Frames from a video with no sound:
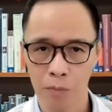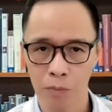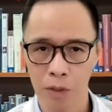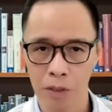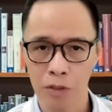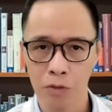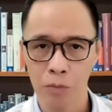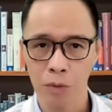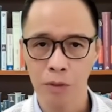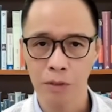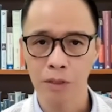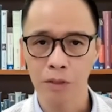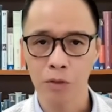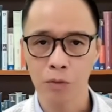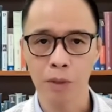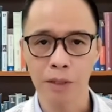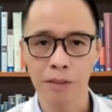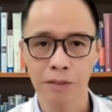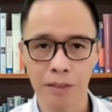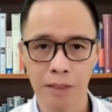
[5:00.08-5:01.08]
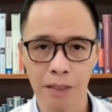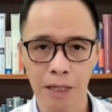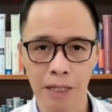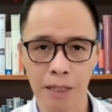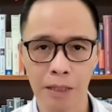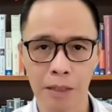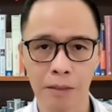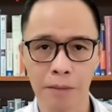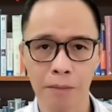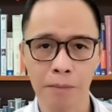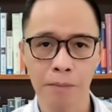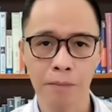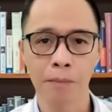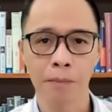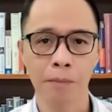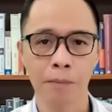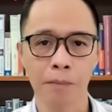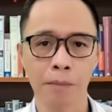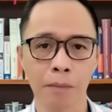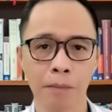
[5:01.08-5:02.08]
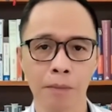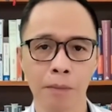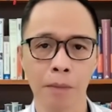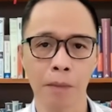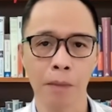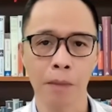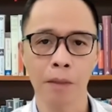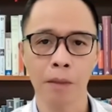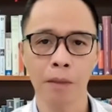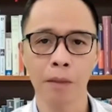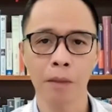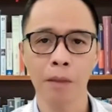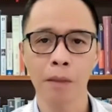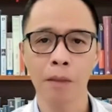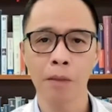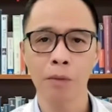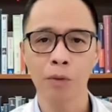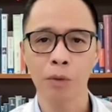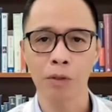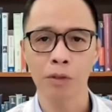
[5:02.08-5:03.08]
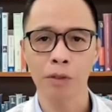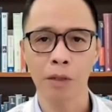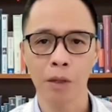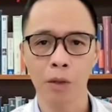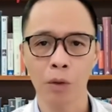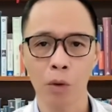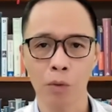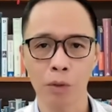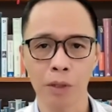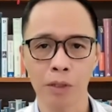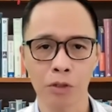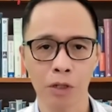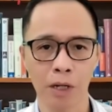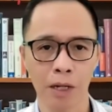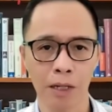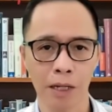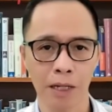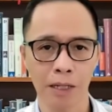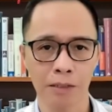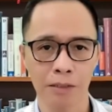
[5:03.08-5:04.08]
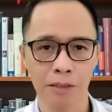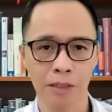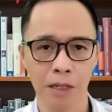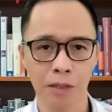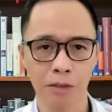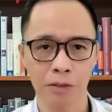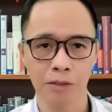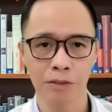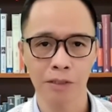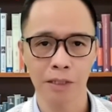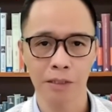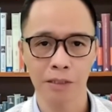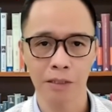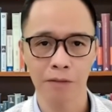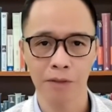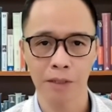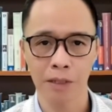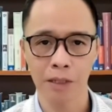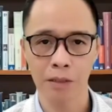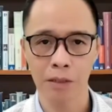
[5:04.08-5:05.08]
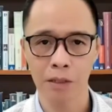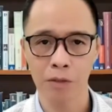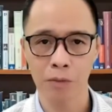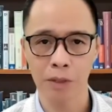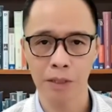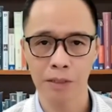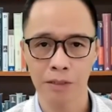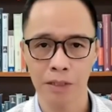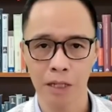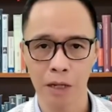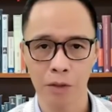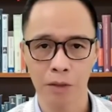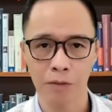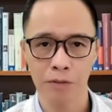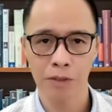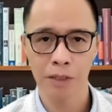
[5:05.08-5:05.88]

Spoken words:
reached with the US today. First, only China has dared to significantly raise tariffs